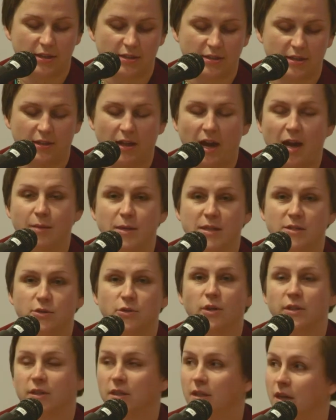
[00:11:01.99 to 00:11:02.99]
as an
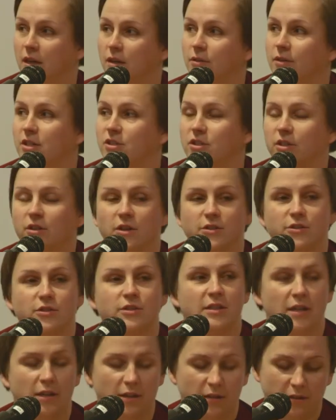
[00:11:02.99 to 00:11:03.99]
Amazonka, right? She calls
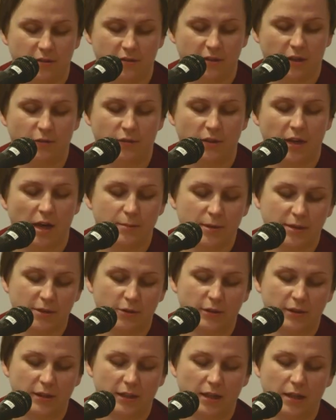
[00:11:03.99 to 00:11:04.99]
herself an
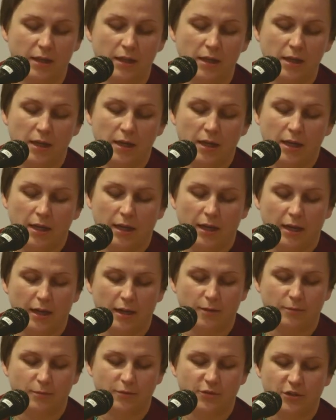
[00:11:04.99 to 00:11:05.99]
Amazonka.
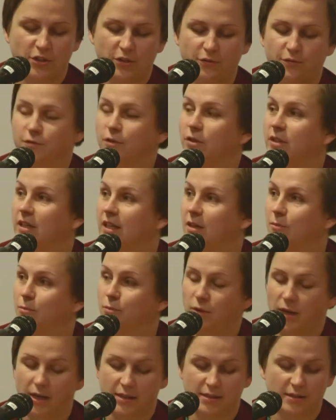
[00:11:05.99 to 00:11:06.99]
She fully
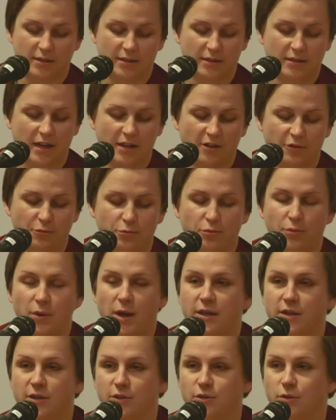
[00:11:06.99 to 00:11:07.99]
embraces this kind of
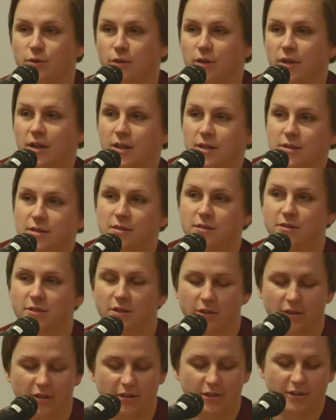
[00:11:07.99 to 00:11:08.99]
predatory,
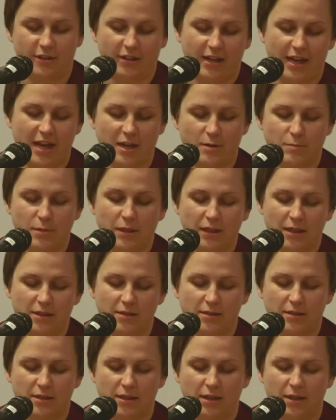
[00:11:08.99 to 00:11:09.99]
stern,
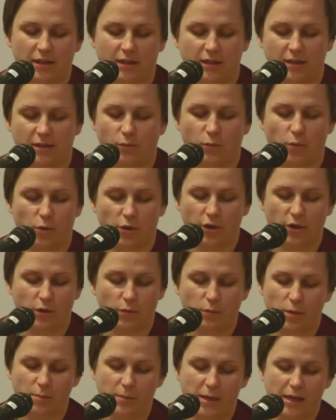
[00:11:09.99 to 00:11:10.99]
animalistic warrior
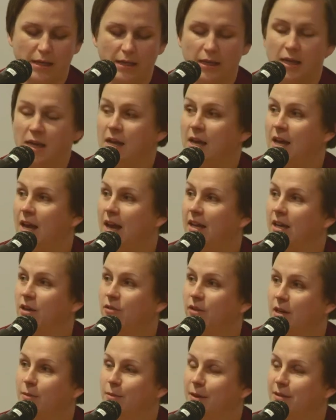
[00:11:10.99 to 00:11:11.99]
woman. And I
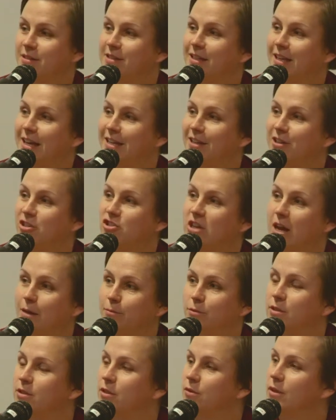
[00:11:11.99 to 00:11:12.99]
write about this again in the
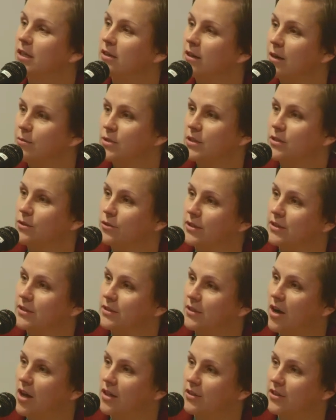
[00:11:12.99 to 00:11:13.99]
chapter. So here I'm just going
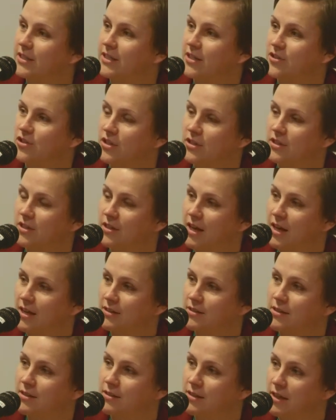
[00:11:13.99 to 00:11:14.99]
to call our attention to
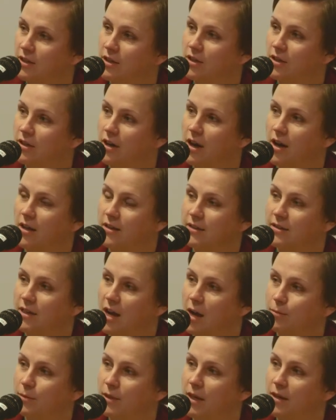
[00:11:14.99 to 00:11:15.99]
that sticker on the
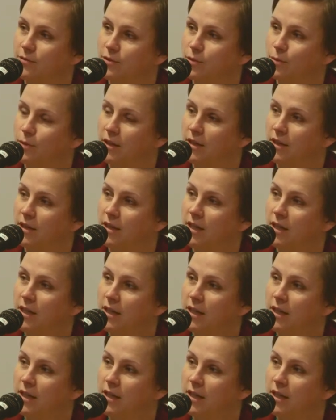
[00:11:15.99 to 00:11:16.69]
top left where